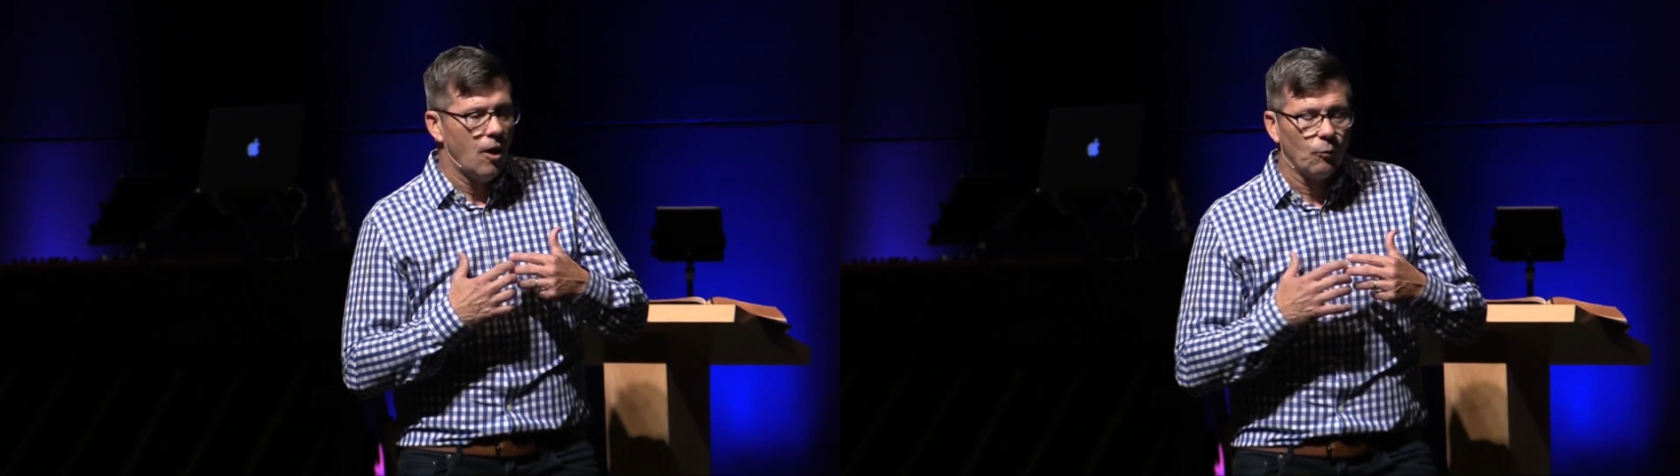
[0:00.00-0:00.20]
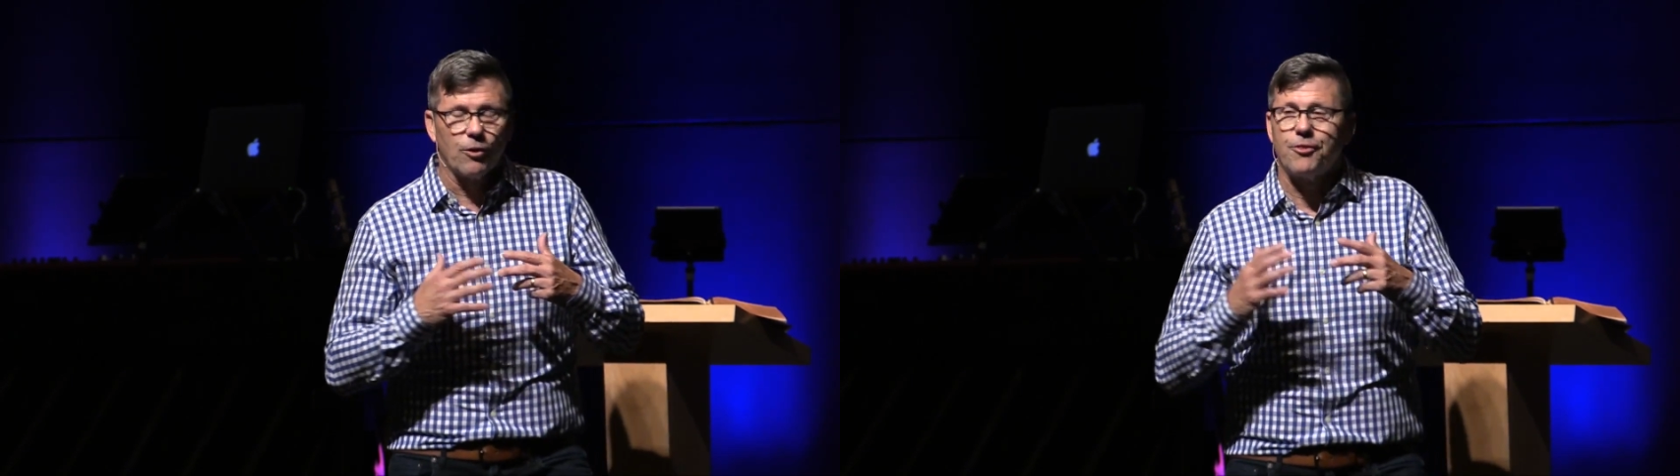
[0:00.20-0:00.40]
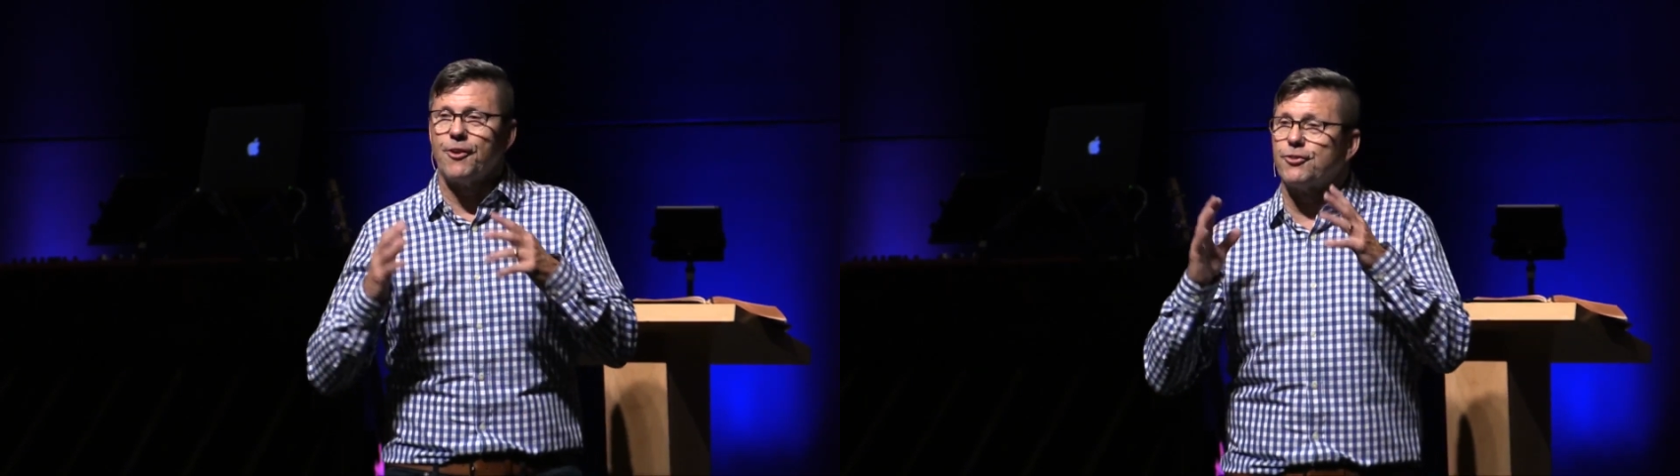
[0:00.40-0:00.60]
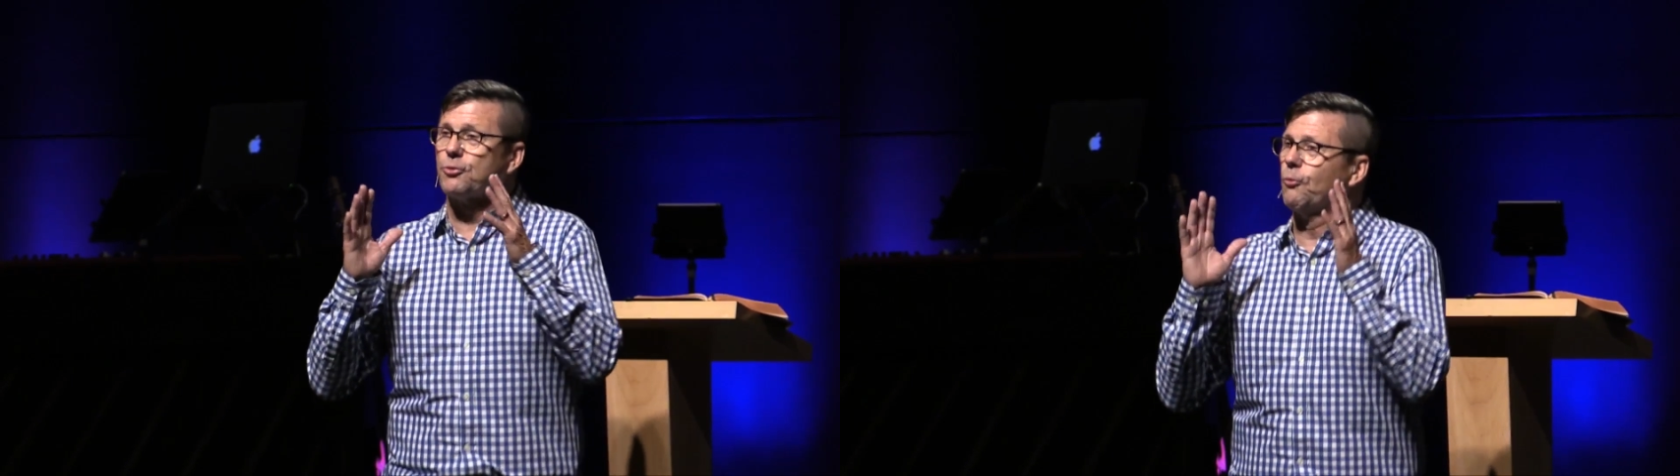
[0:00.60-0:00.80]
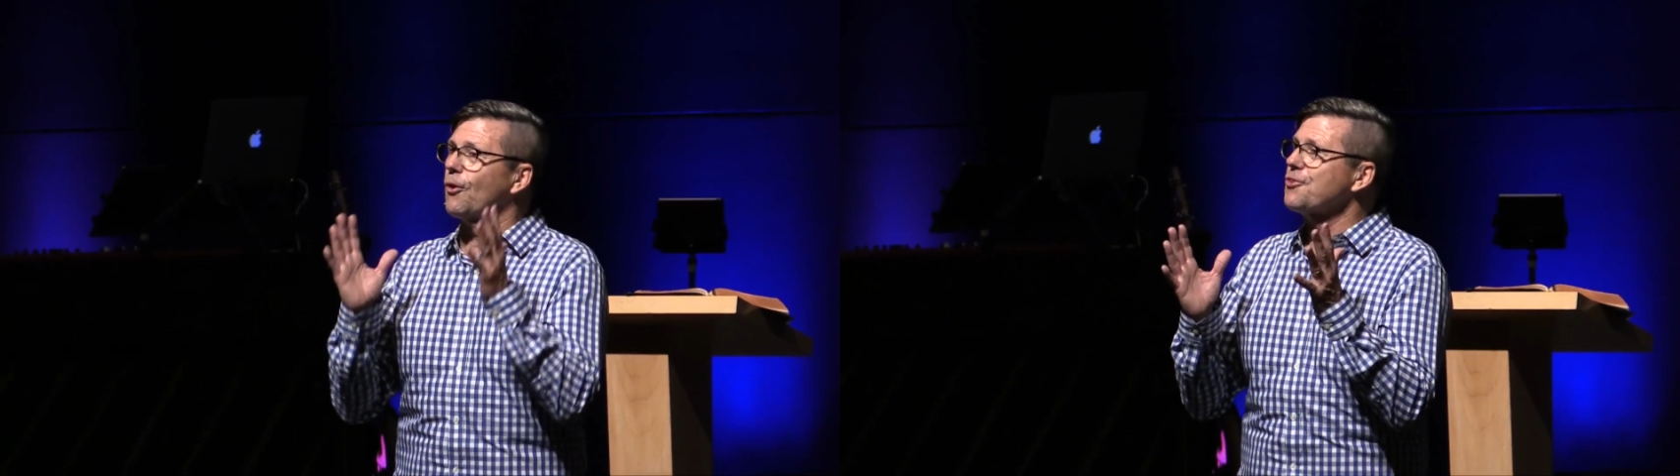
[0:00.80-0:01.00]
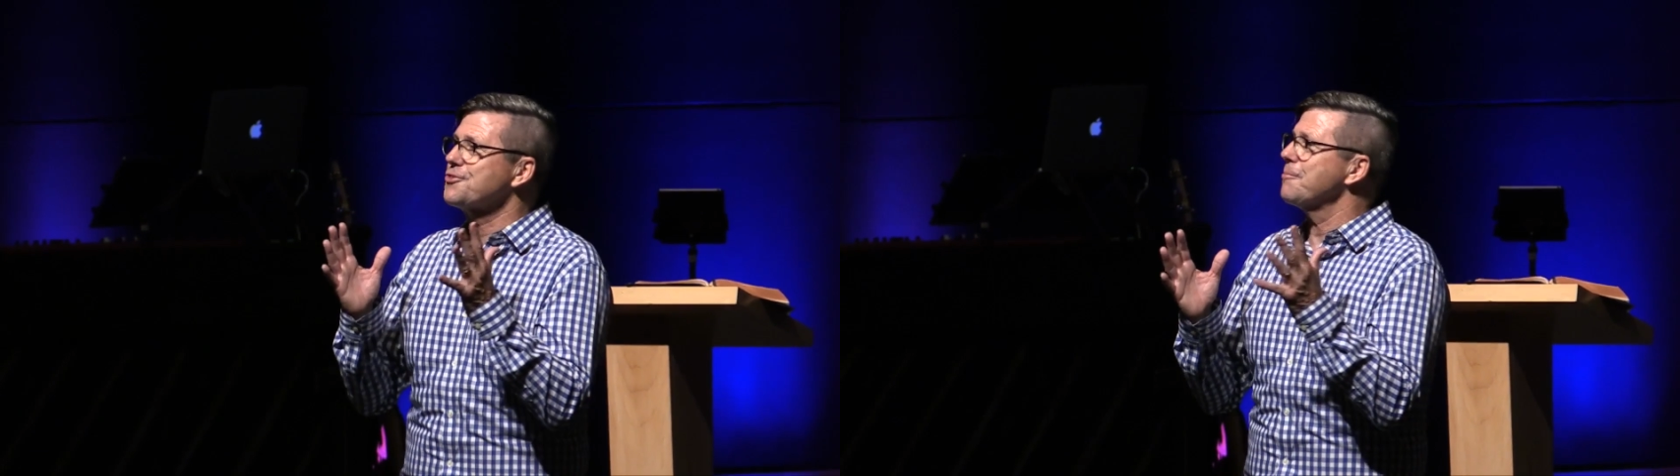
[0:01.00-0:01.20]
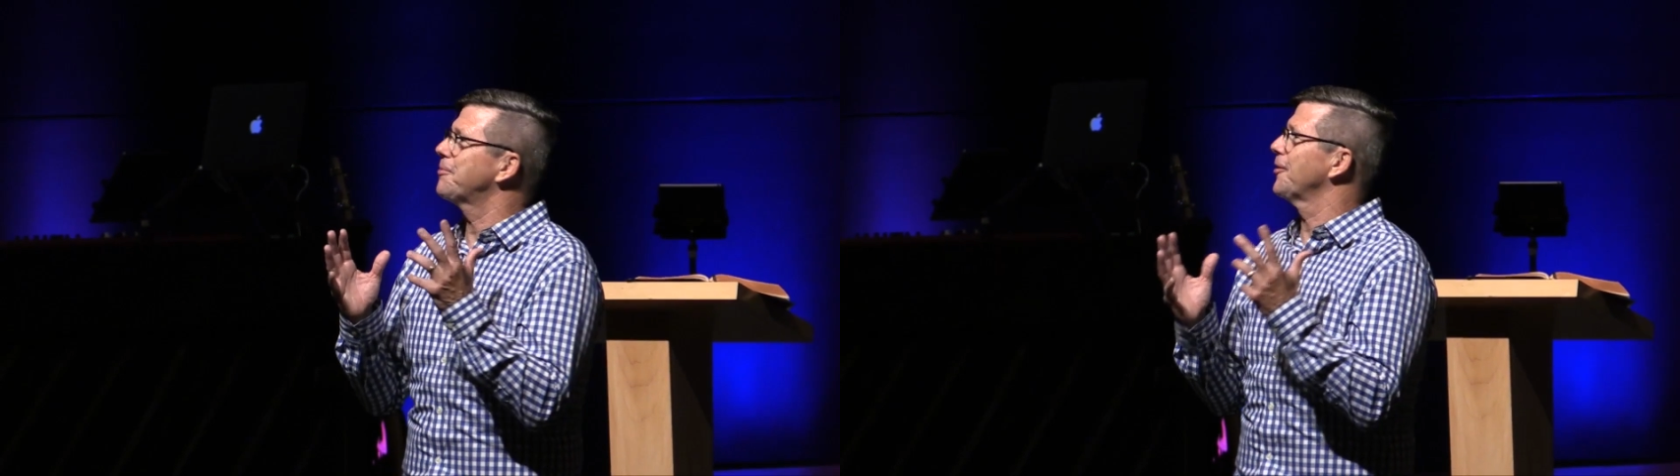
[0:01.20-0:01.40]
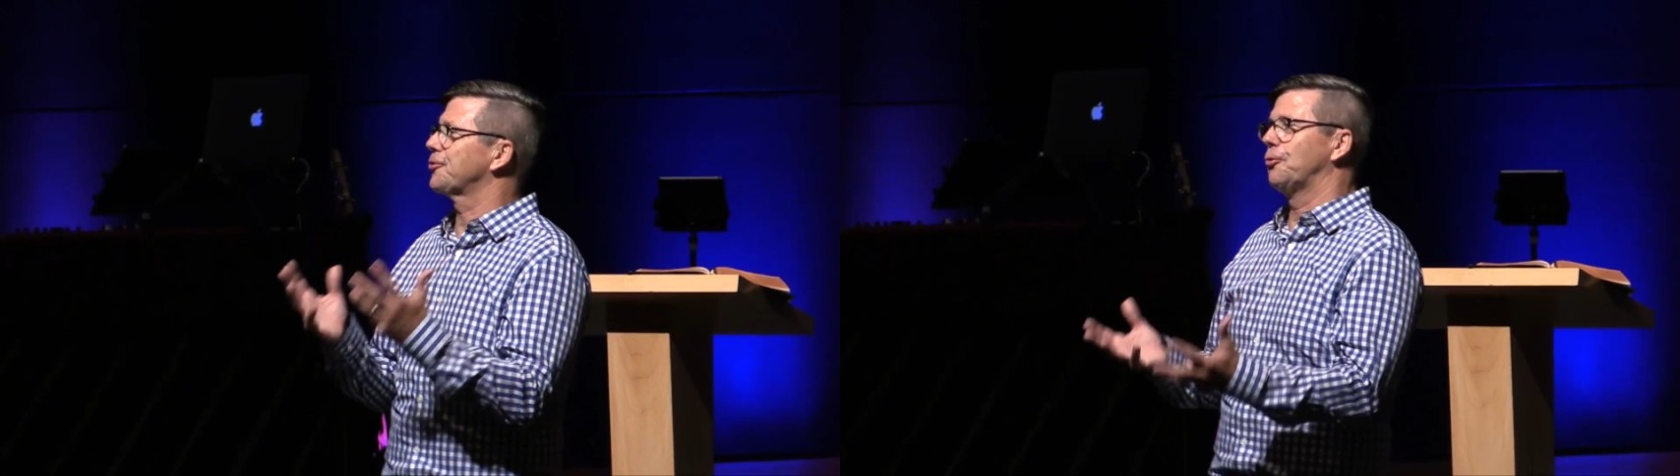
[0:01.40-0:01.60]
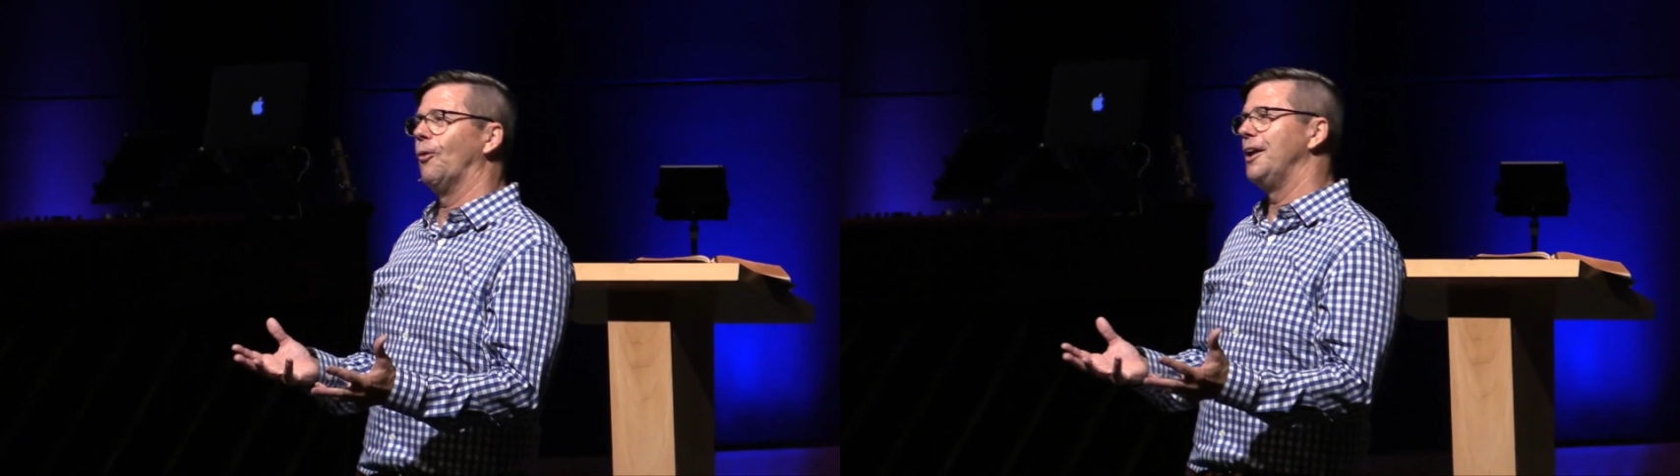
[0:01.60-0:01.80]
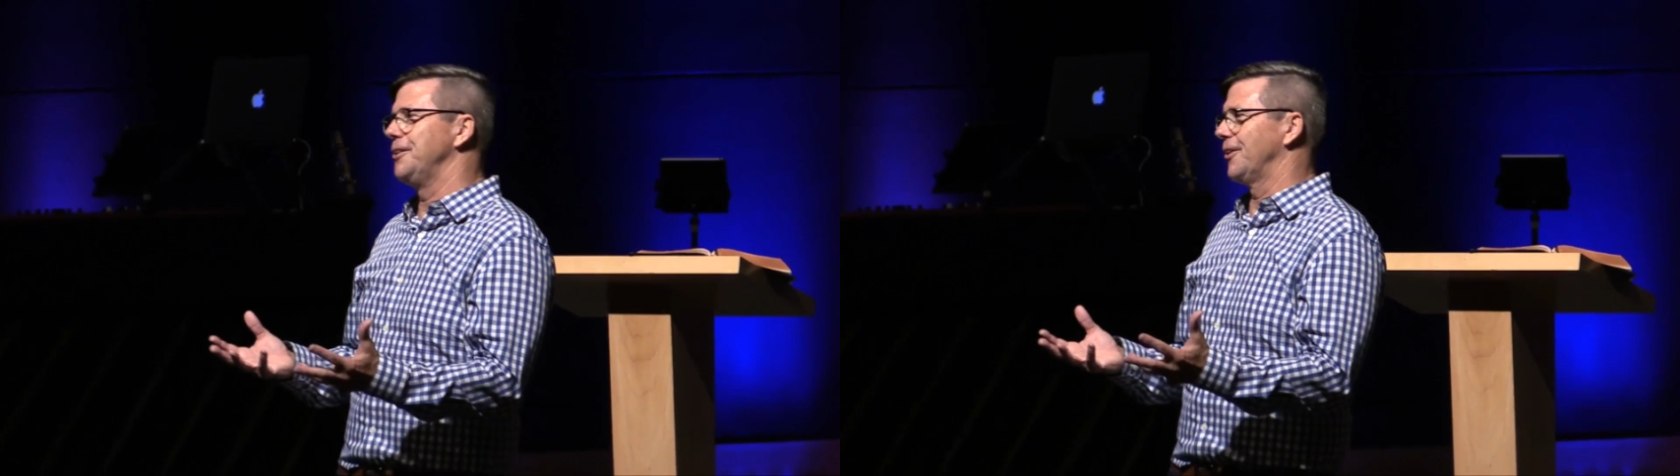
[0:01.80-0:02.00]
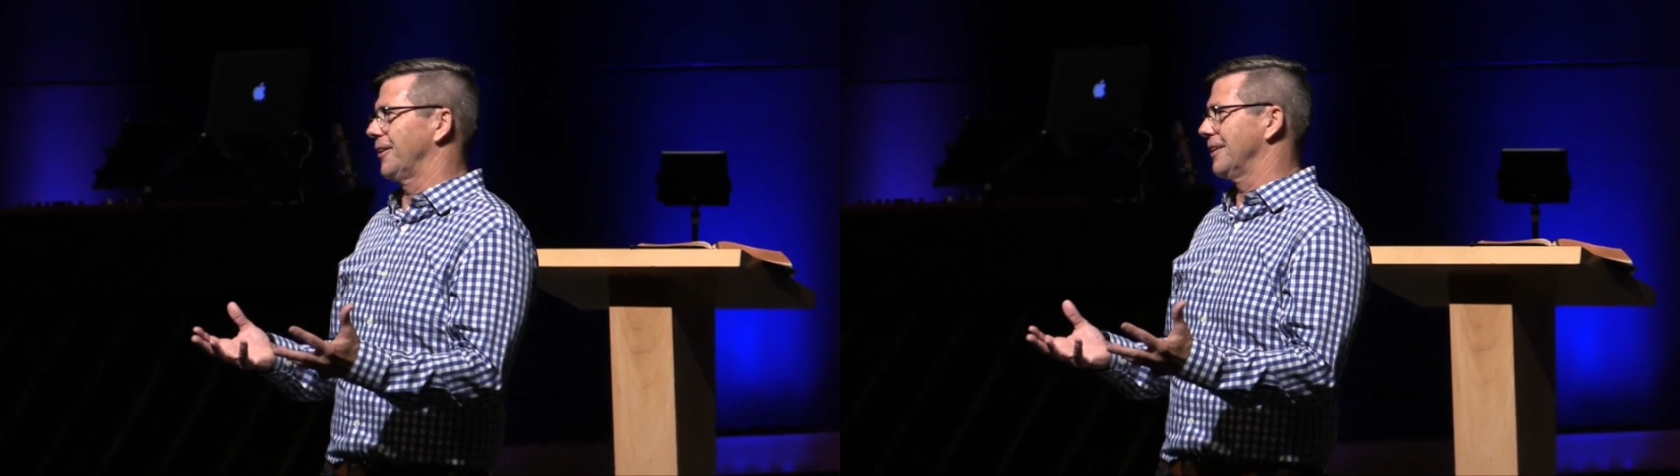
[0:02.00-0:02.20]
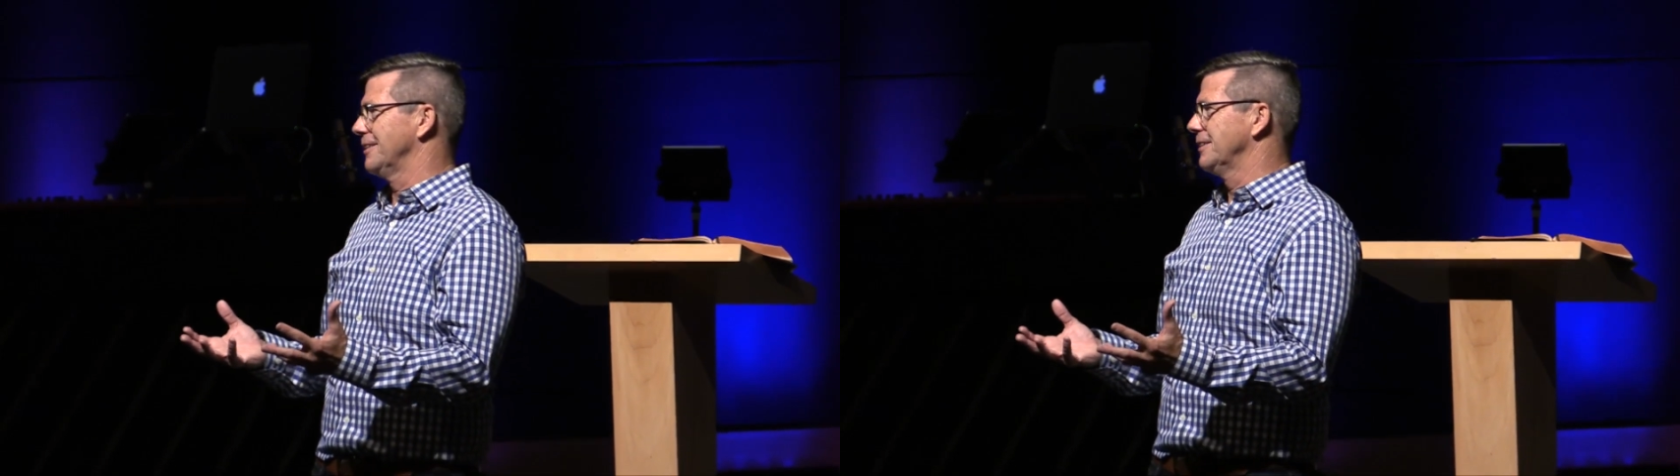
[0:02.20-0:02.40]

Where there's worship, there's wonder.